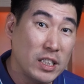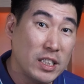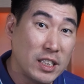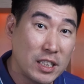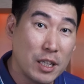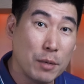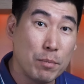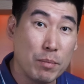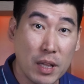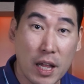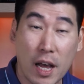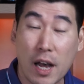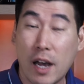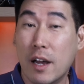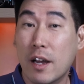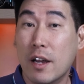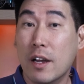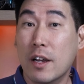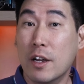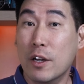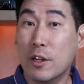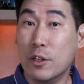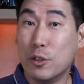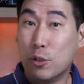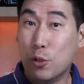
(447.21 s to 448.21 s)
similar
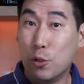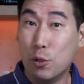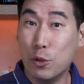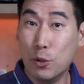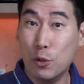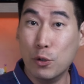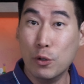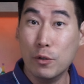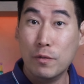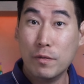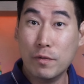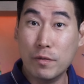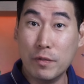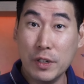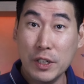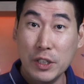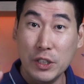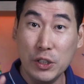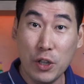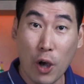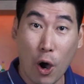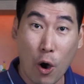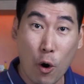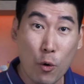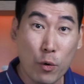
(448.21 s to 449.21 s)
to the
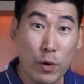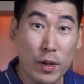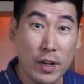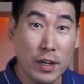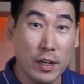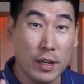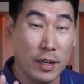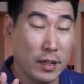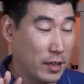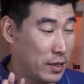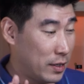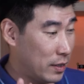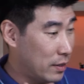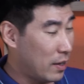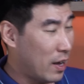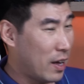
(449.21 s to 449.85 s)
Yoga,